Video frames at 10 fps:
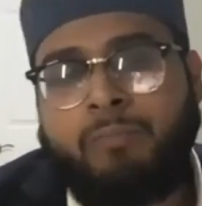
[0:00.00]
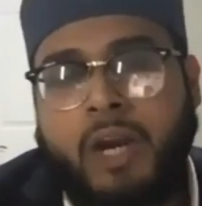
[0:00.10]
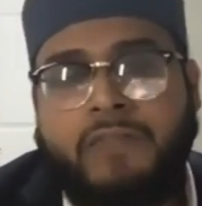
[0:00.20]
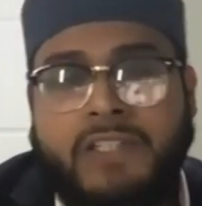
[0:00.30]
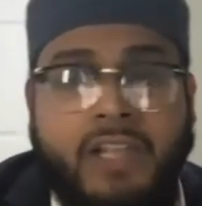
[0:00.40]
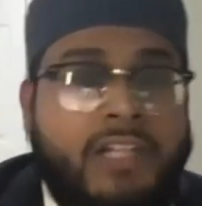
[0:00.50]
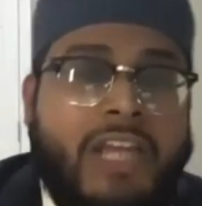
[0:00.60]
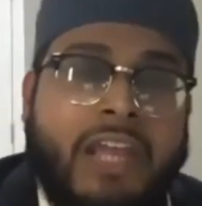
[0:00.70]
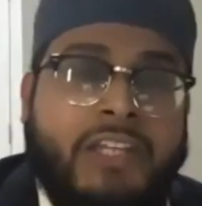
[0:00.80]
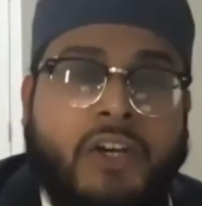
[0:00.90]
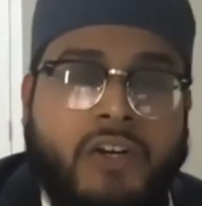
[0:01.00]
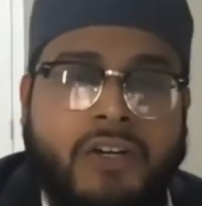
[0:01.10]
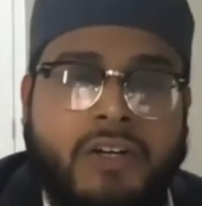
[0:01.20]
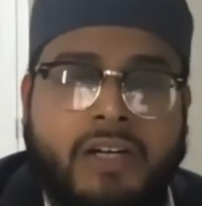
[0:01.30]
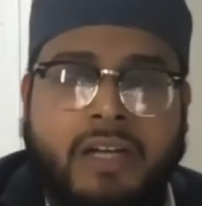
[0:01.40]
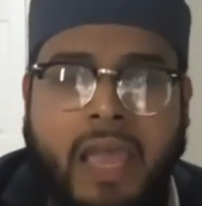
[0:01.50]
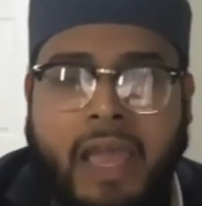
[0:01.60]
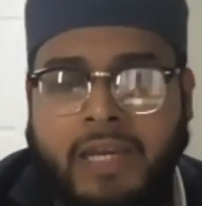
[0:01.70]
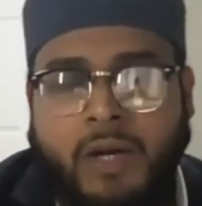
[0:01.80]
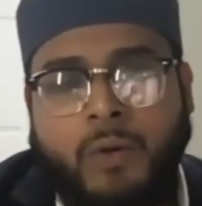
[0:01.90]
breakfast, lunch, and dinner,
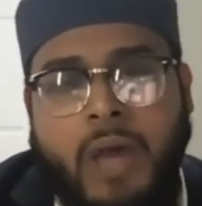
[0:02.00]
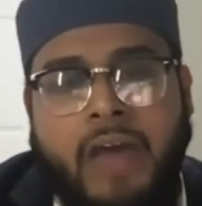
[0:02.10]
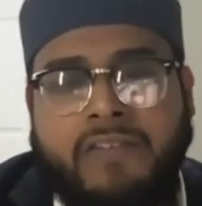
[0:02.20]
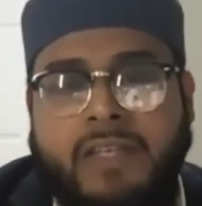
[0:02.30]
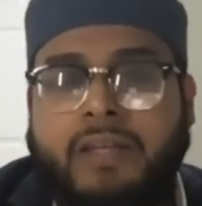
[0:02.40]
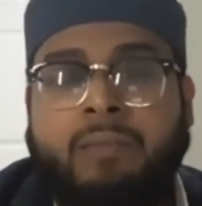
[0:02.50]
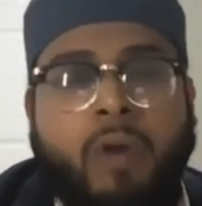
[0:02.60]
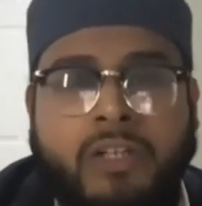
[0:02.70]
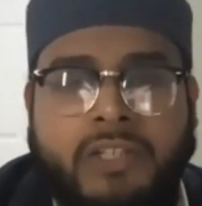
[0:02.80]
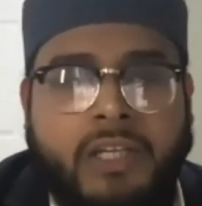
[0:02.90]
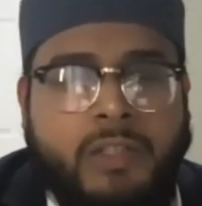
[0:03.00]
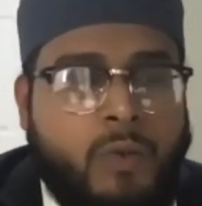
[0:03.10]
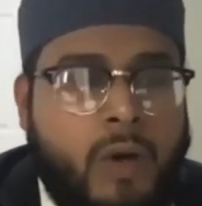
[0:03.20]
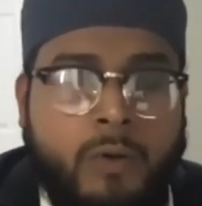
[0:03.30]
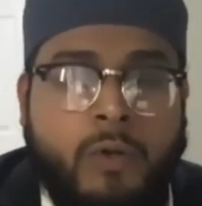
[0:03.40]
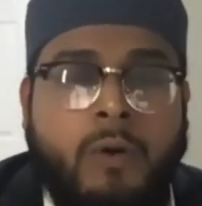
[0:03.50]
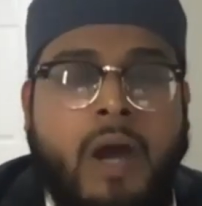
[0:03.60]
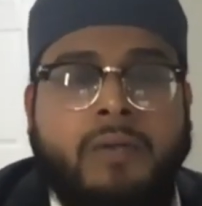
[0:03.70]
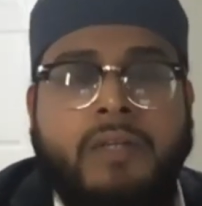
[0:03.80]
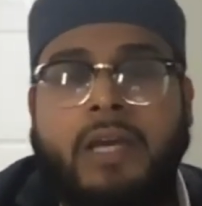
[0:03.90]
and, you know, who have Sunday brunches, who go
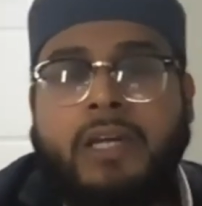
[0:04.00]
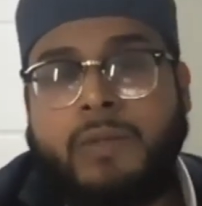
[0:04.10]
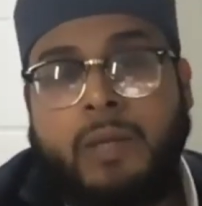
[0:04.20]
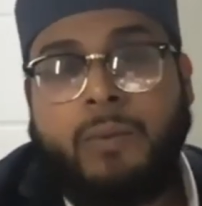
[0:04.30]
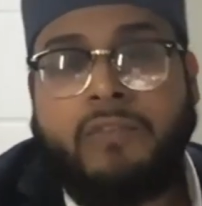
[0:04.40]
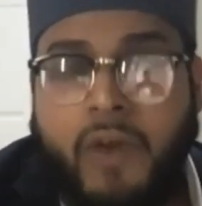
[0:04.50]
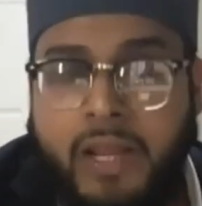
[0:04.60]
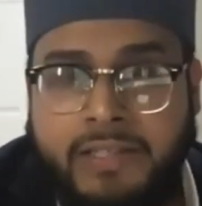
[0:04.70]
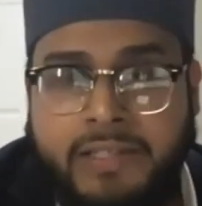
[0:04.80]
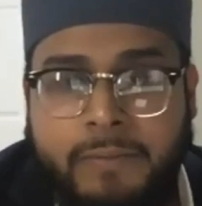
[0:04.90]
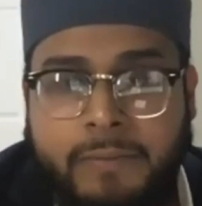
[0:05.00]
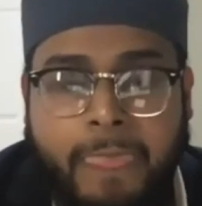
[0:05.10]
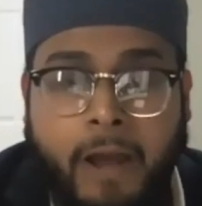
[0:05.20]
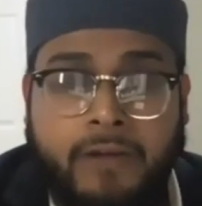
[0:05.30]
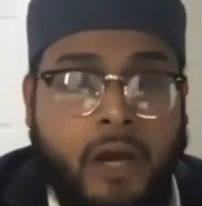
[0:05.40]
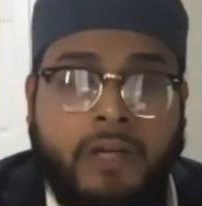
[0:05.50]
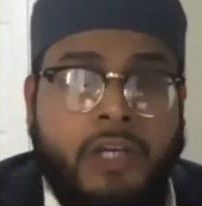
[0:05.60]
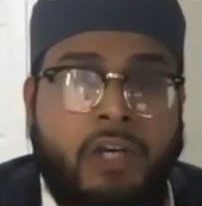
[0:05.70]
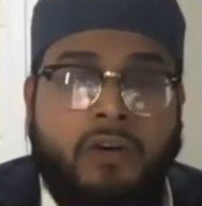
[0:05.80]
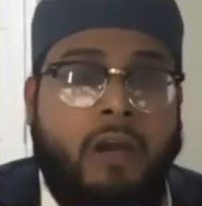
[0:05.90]
out to eat with friends on a
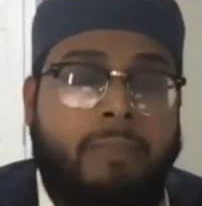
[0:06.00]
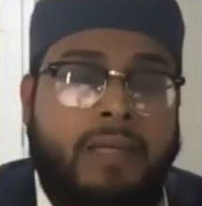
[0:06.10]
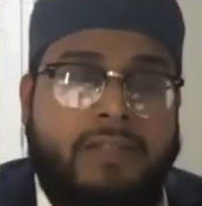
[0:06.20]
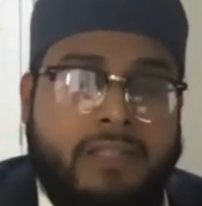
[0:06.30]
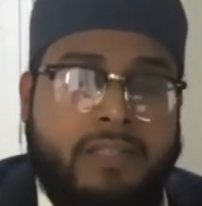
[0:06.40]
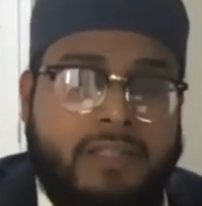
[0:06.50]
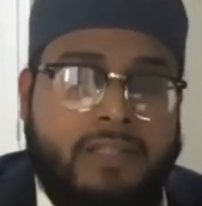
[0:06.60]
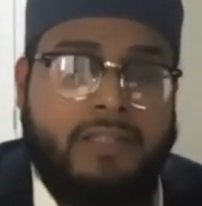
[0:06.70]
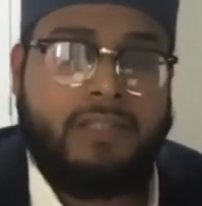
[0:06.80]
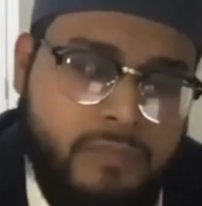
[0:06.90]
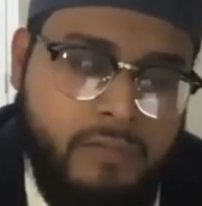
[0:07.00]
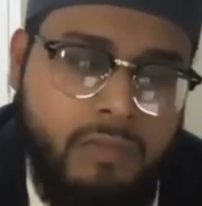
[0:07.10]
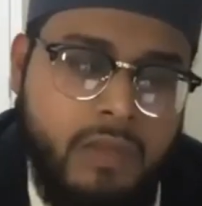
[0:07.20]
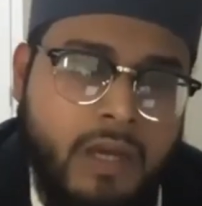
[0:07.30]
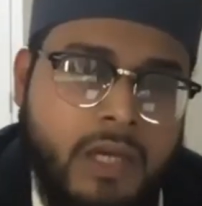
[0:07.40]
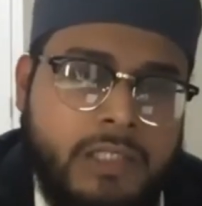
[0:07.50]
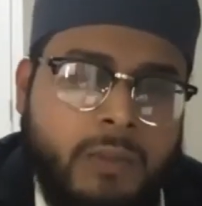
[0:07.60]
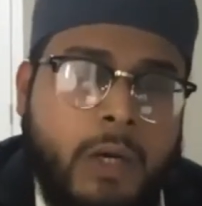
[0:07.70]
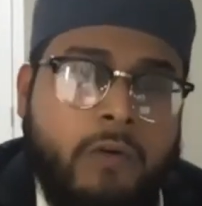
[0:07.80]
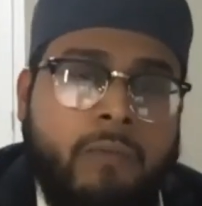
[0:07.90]
year round basis. So
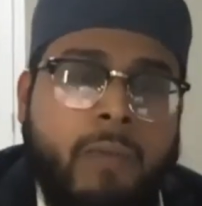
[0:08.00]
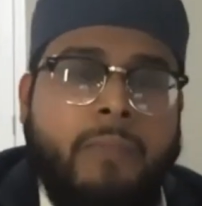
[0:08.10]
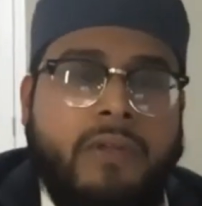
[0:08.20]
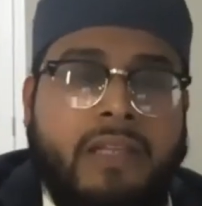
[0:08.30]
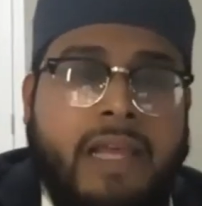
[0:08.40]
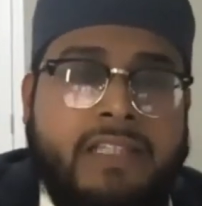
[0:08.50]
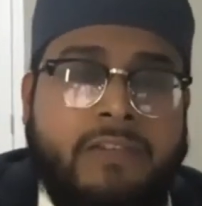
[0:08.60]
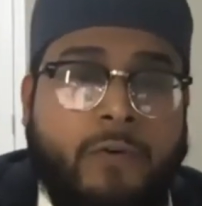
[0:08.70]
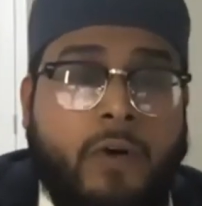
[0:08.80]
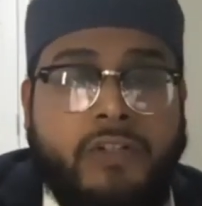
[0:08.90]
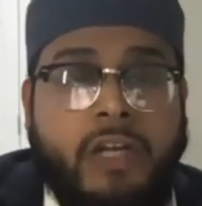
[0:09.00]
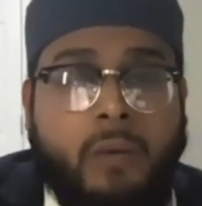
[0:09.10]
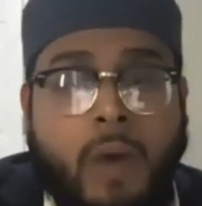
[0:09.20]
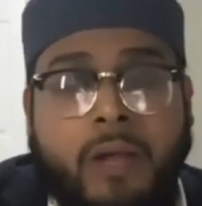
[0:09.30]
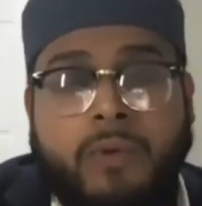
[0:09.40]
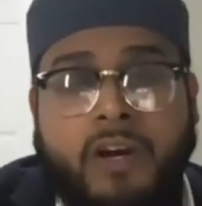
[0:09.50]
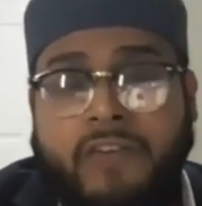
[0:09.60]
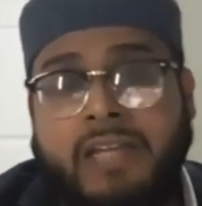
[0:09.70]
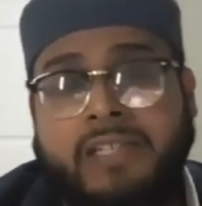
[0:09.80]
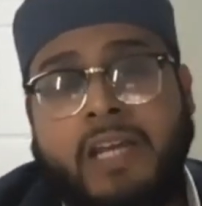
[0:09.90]
we remember the less fortunate while we are
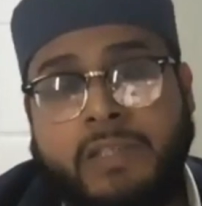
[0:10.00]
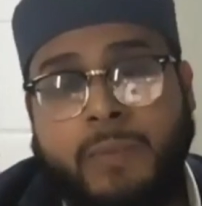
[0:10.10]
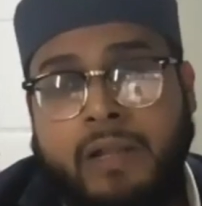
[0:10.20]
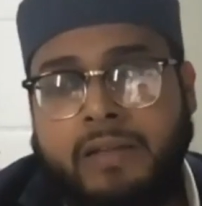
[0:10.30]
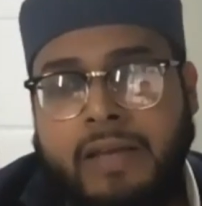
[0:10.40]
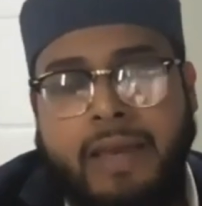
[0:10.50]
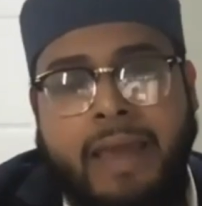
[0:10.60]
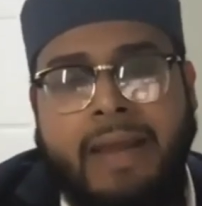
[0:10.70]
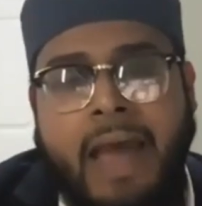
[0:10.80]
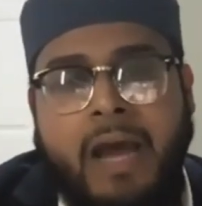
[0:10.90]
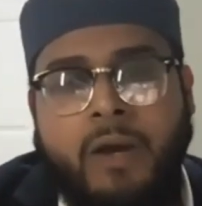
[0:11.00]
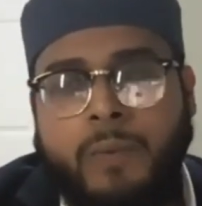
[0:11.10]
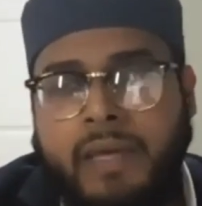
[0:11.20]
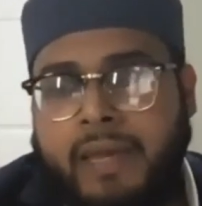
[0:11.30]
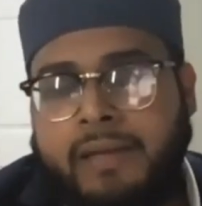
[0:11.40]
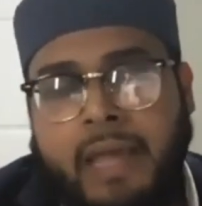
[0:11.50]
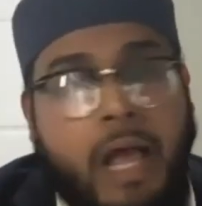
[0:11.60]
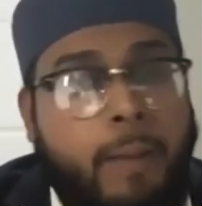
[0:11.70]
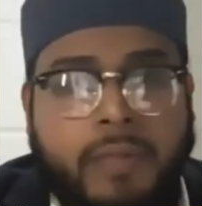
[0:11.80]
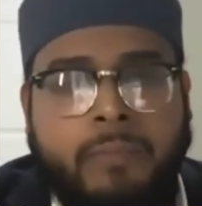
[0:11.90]
fasting as well, and how we can
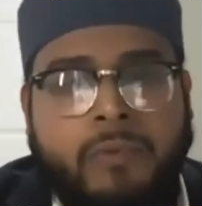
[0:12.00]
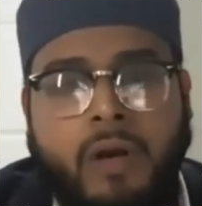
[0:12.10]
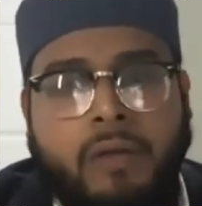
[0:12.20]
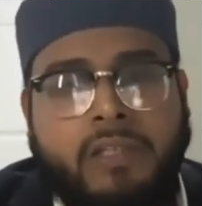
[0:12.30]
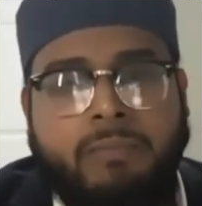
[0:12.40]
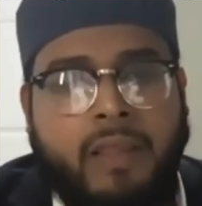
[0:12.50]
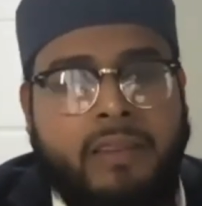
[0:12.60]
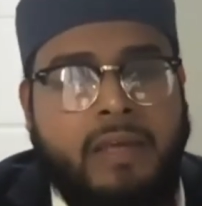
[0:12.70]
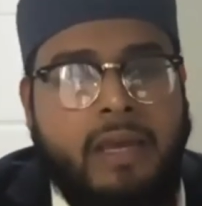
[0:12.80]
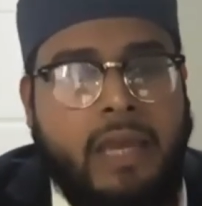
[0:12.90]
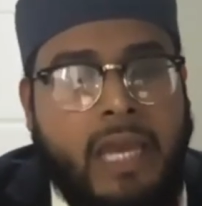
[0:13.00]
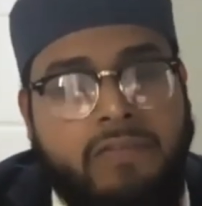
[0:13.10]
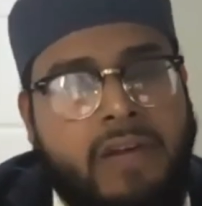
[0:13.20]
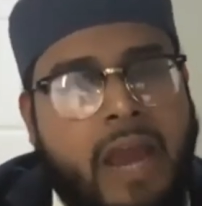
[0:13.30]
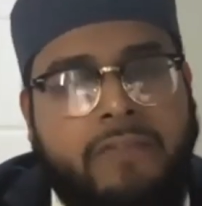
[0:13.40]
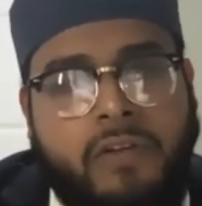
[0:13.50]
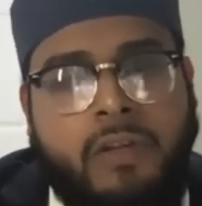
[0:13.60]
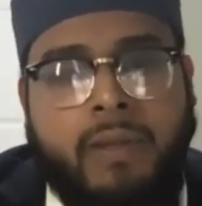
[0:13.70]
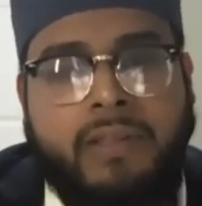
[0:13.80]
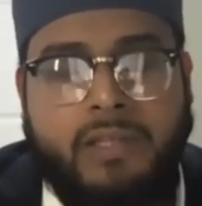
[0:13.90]
help them throughout this month and even after the
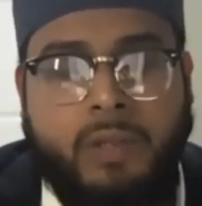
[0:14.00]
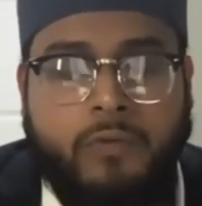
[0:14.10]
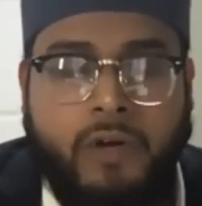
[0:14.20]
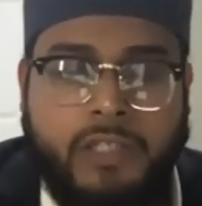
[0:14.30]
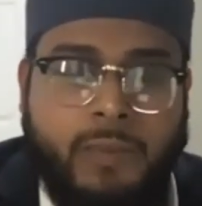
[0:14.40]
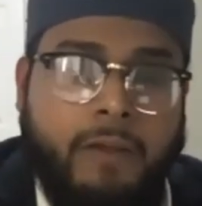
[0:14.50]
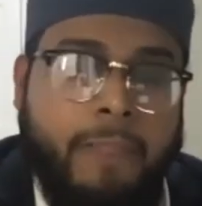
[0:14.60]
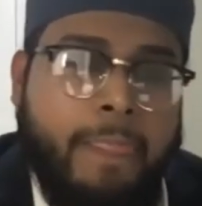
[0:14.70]
month is over as well.